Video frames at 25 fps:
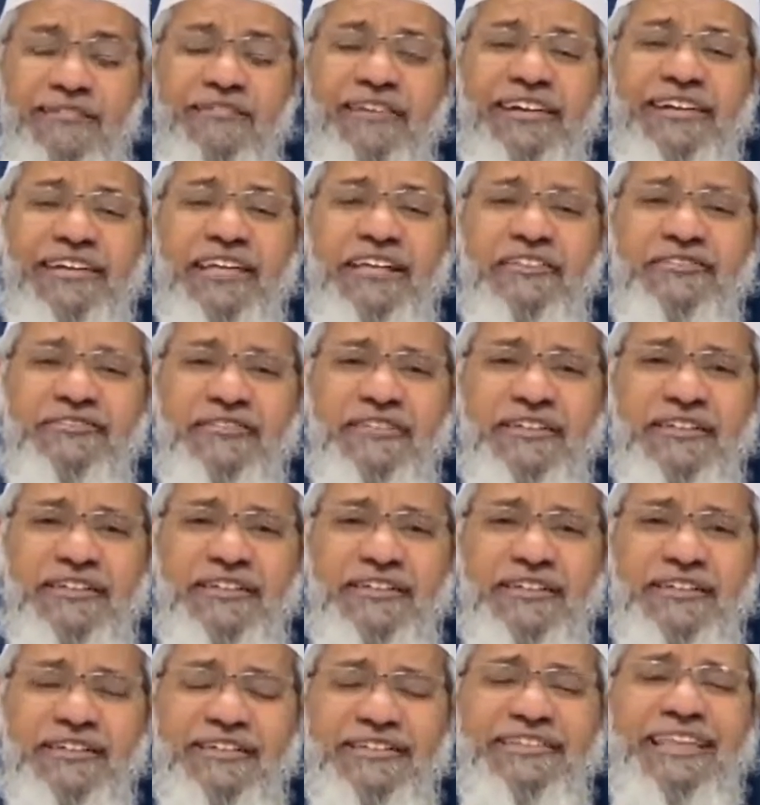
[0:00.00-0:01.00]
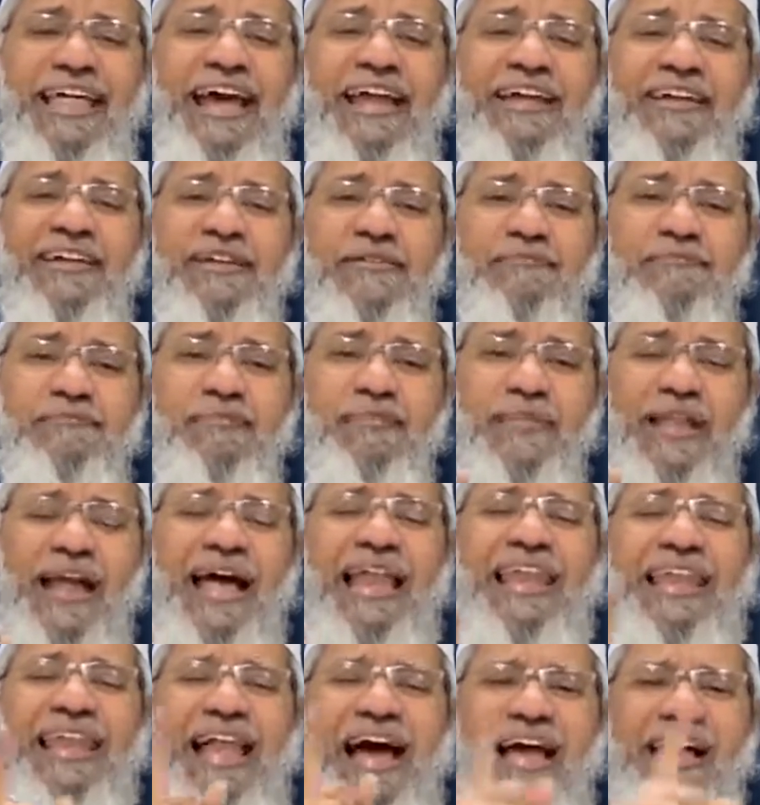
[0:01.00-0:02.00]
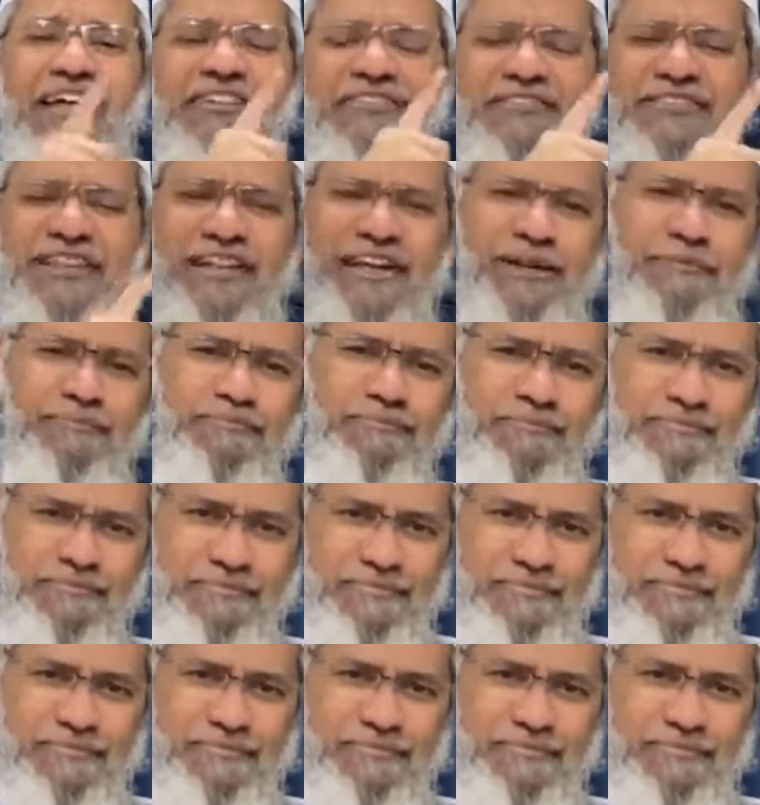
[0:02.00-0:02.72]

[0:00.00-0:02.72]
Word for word: witness that Allah is the Rabb.